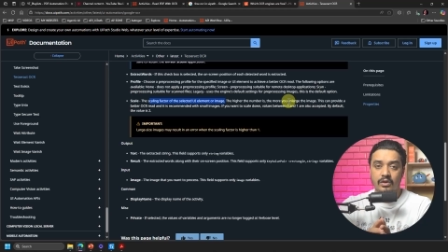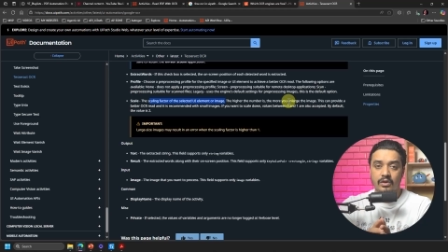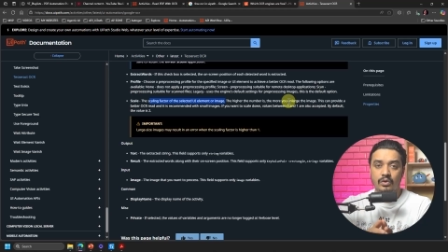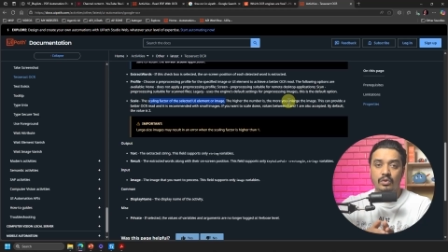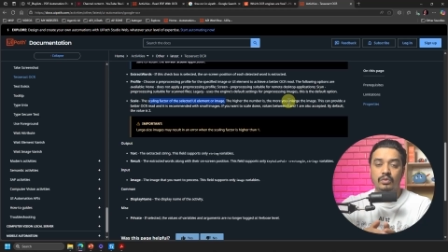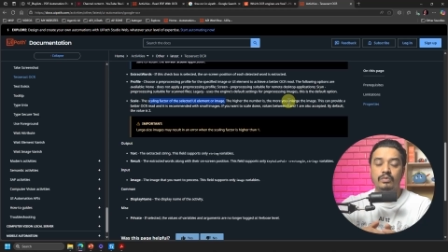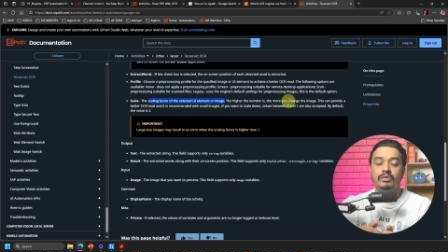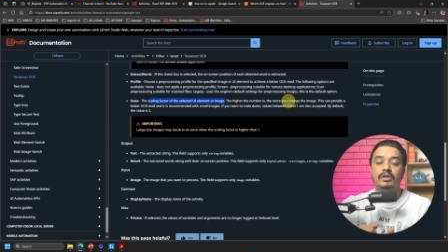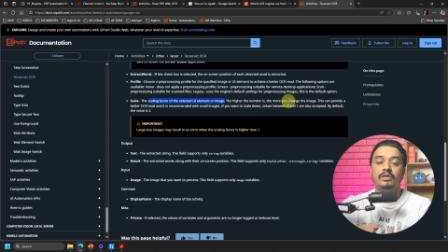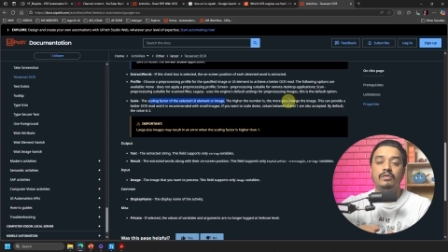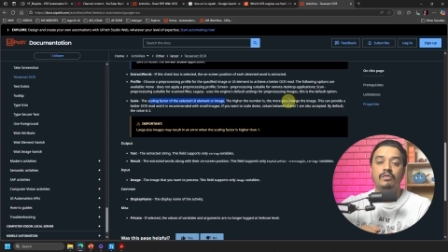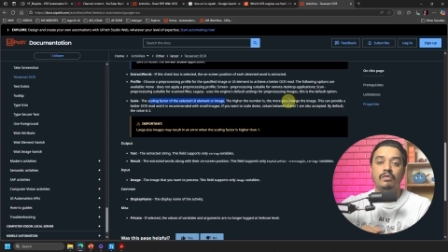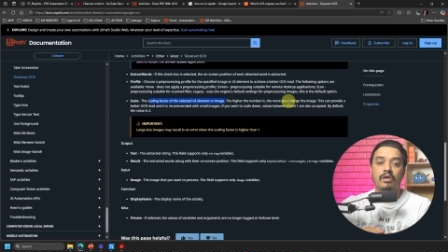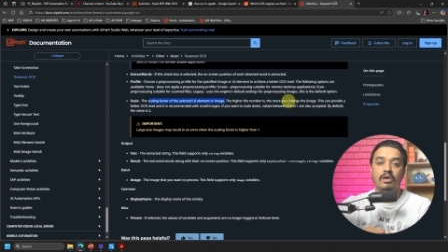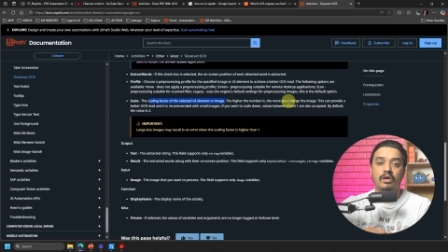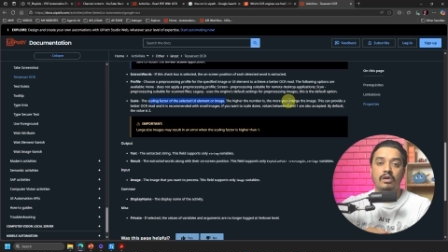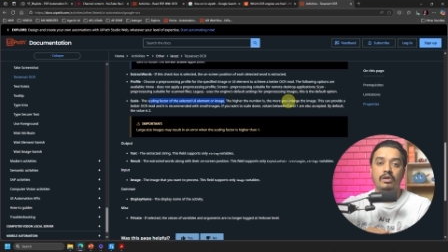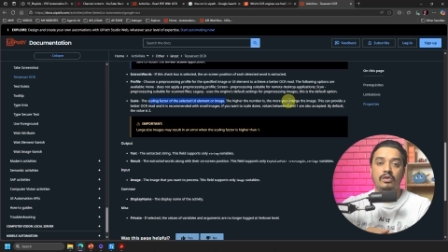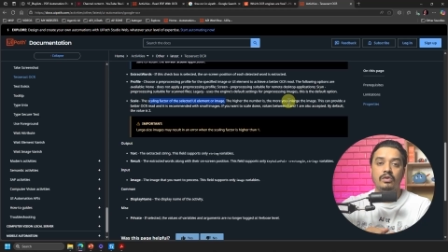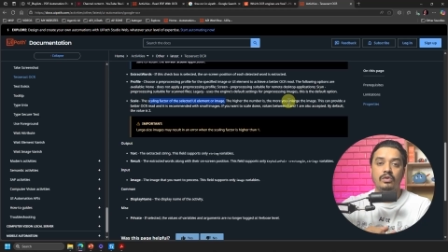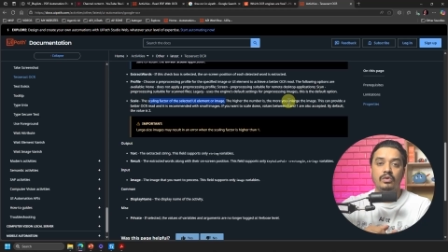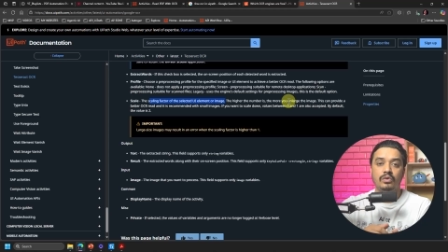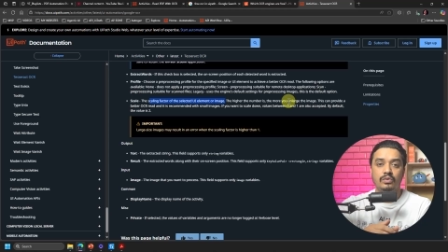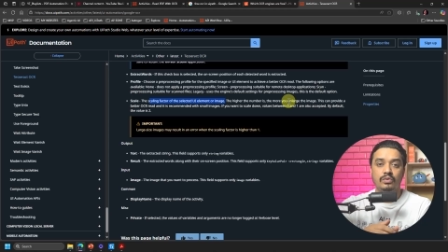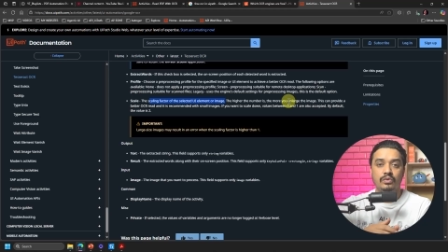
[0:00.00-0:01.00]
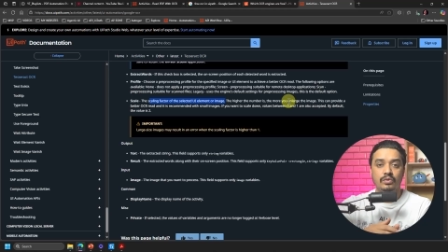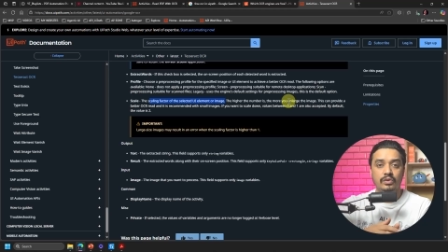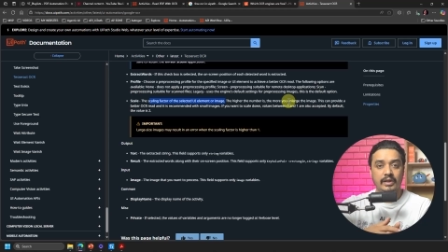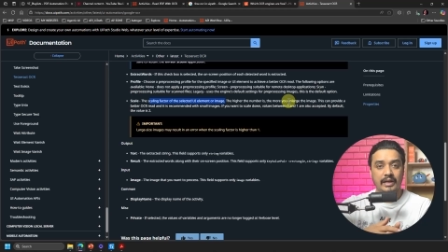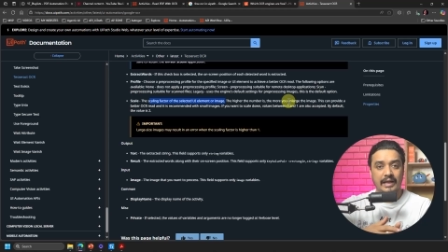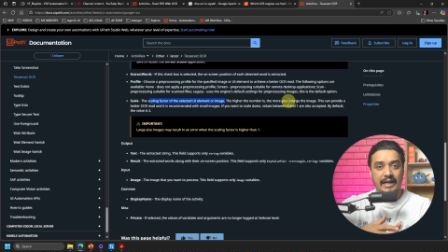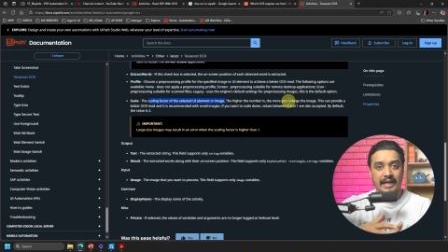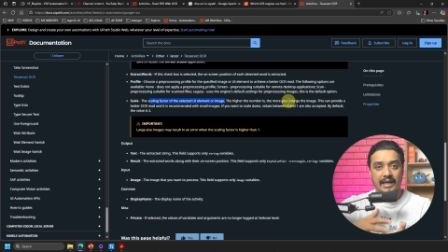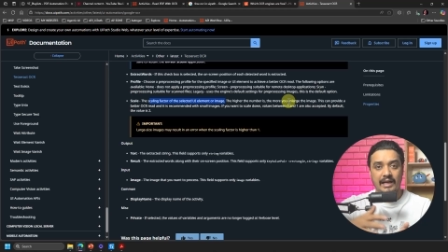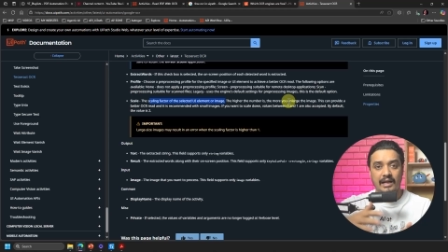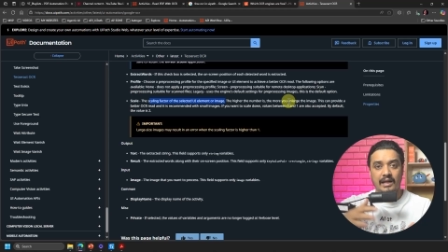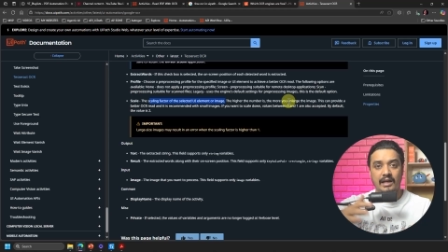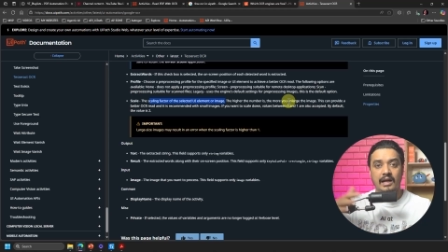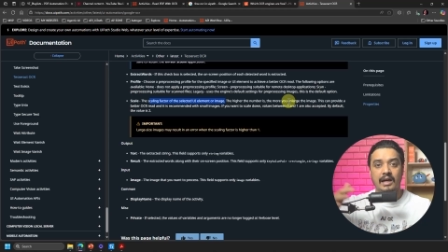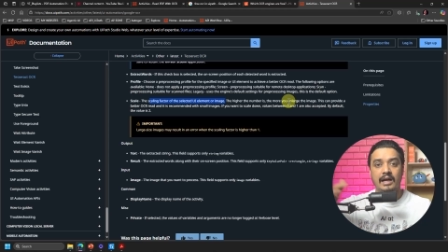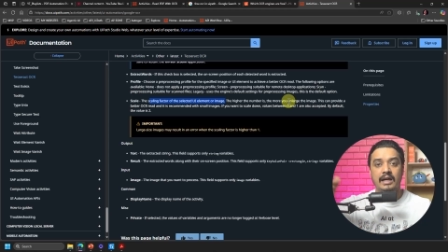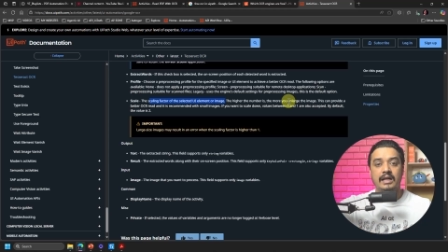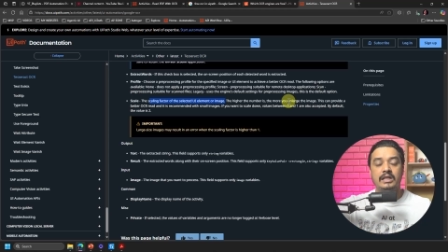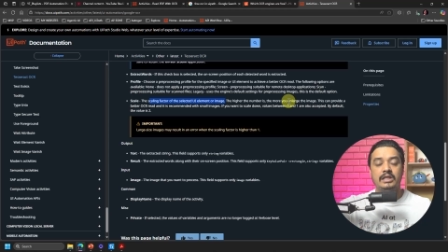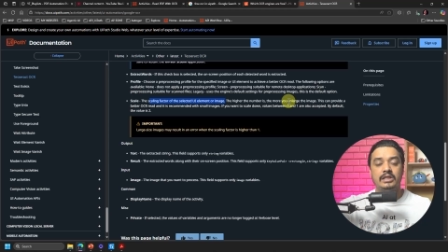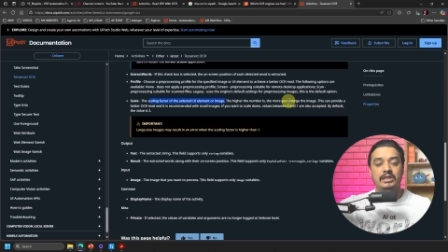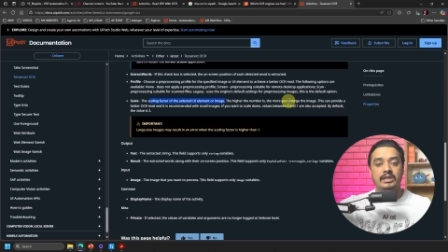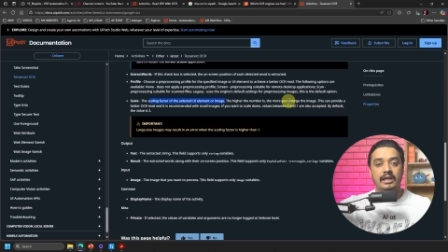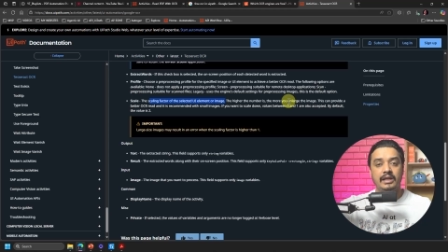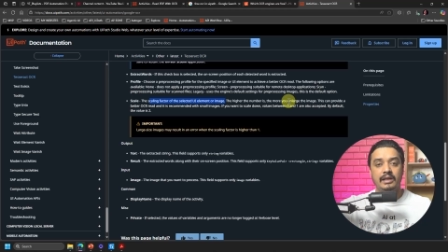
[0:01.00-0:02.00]
do we want to
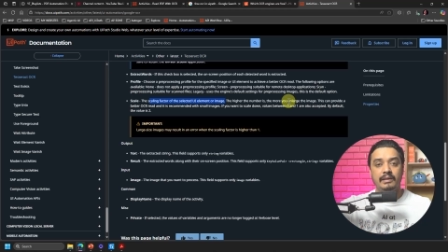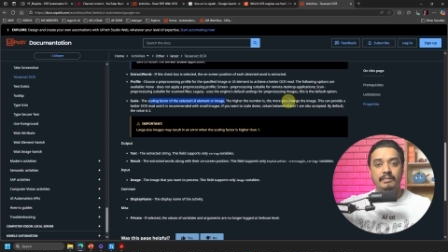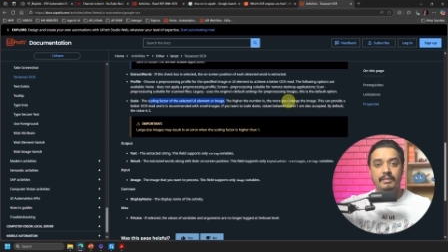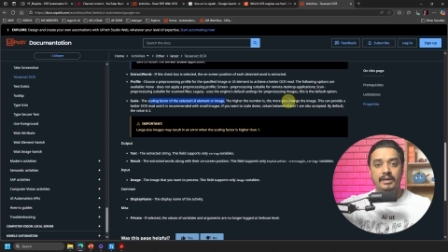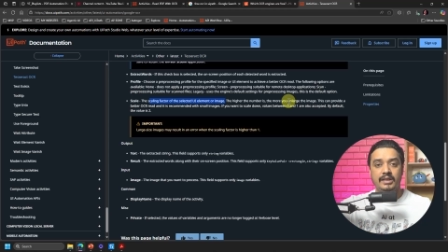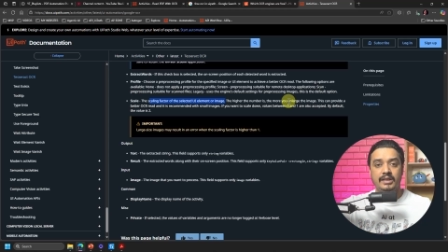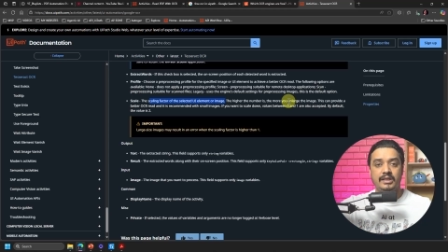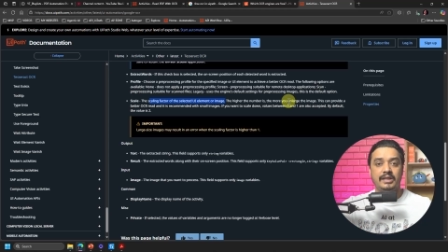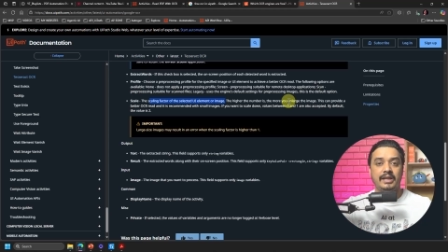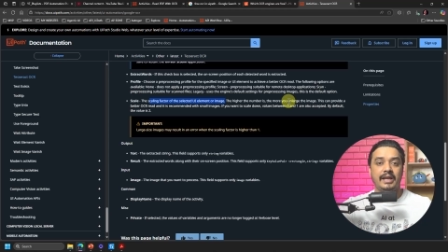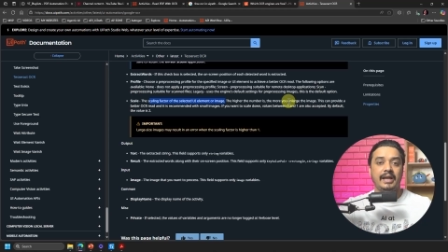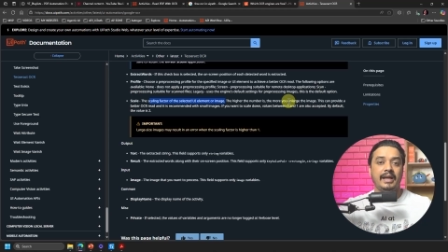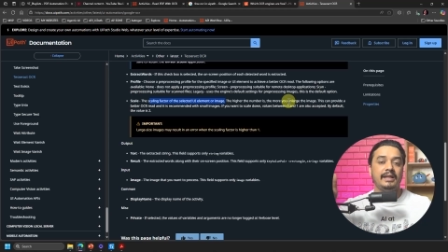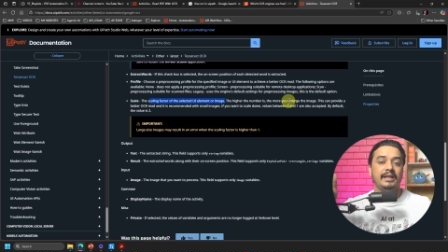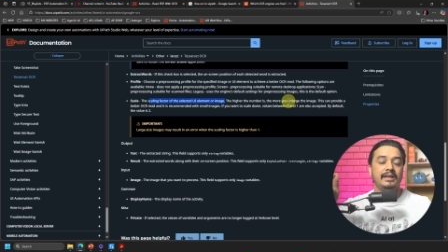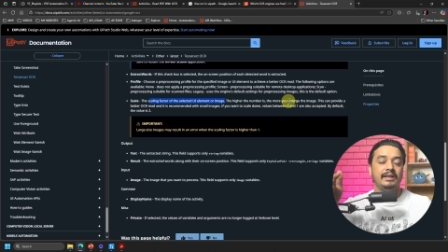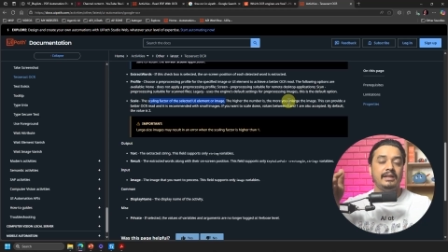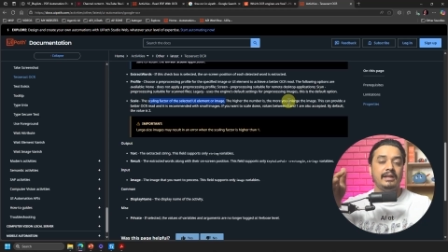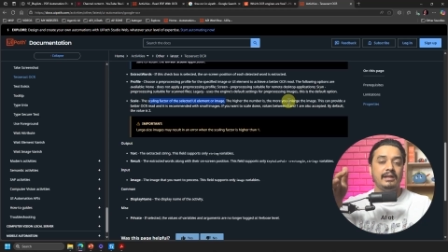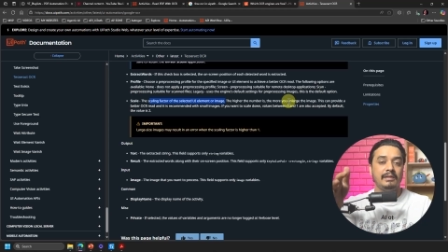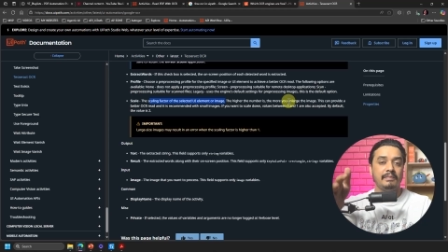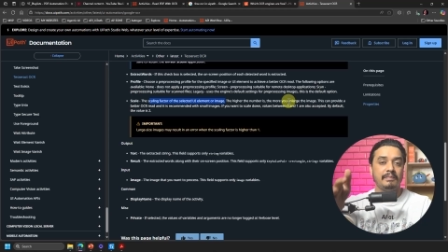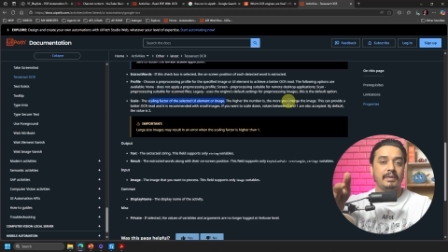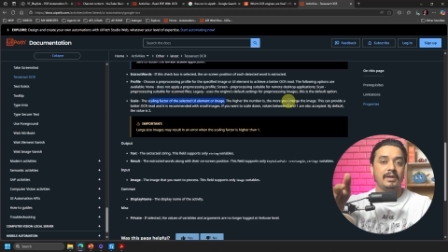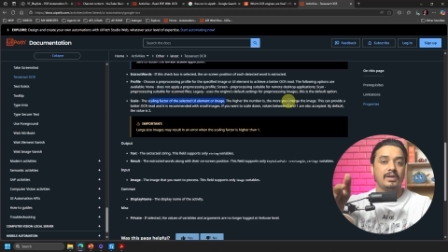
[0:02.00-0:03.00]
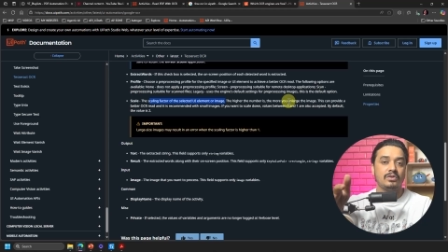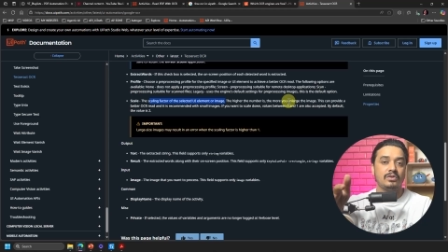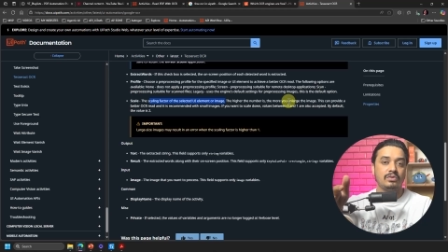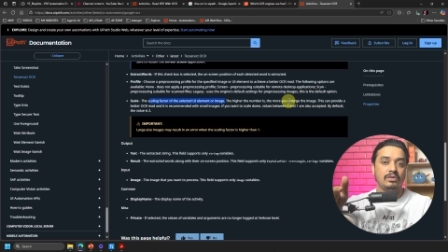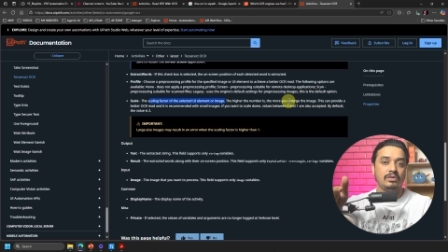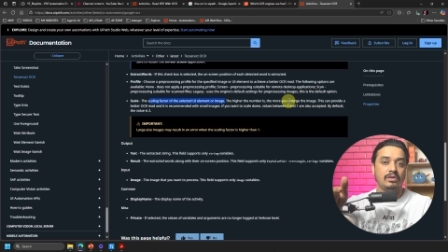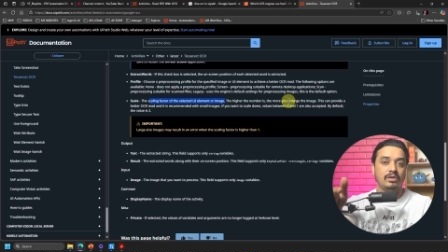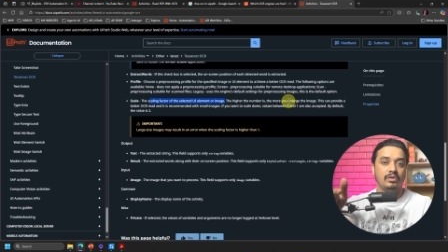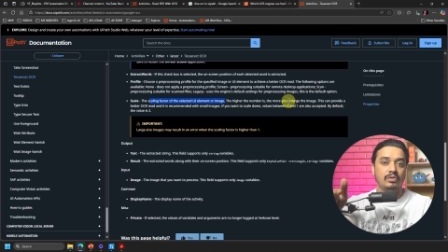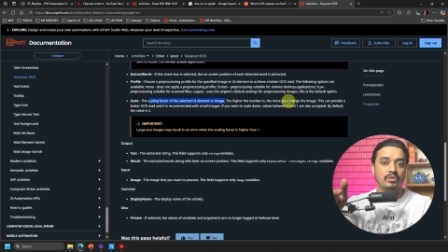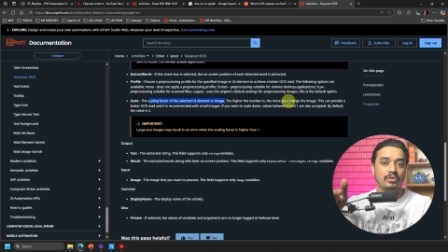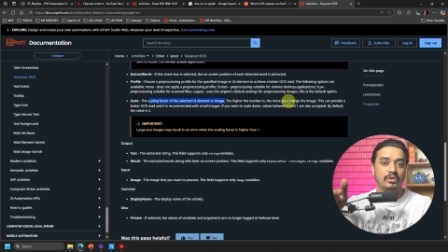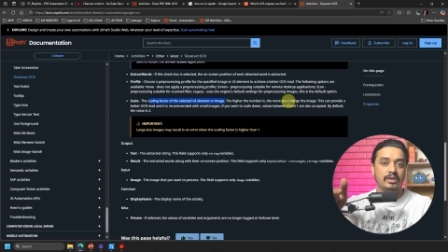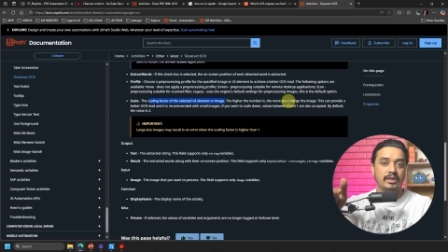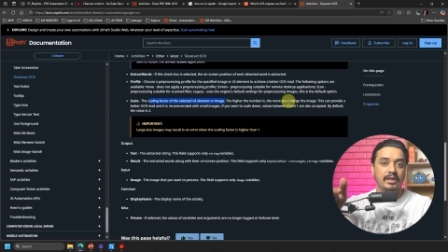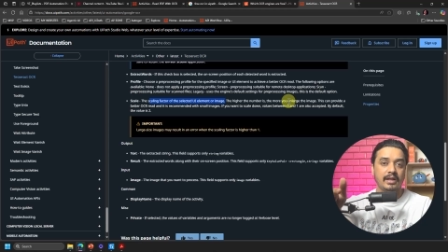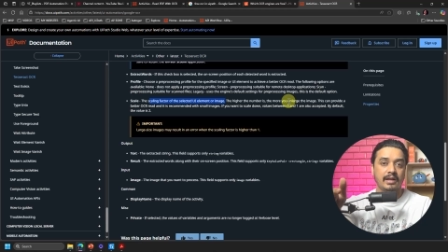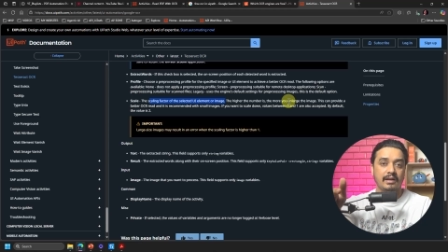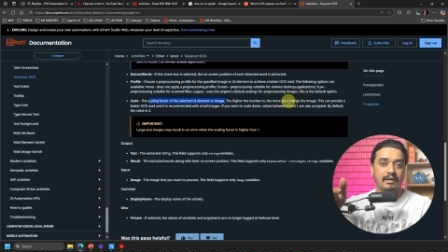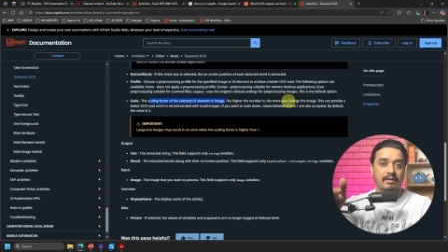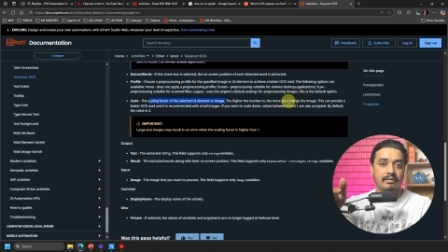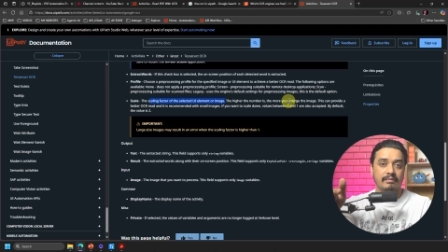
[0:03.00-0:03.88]
enlarge the image and then pass to the OCR?